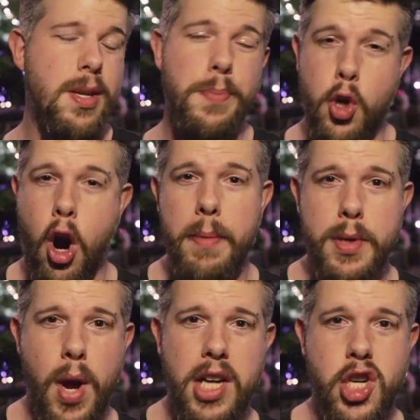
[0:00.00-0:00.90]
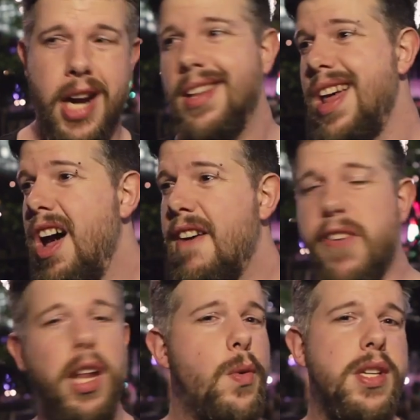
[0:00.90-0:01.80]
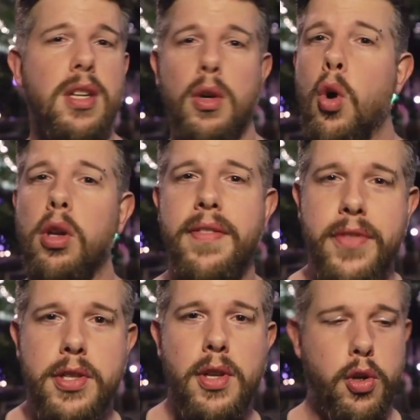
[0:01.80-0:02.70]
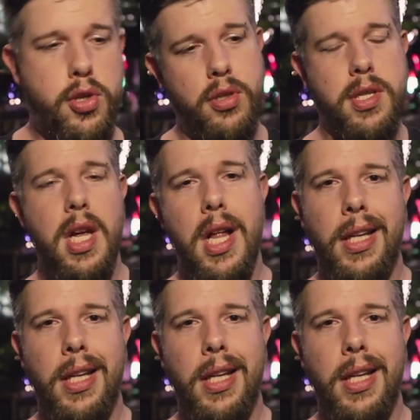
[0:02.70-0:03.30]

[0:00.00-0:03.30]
subscribe to our channel, follow us on all of the socials.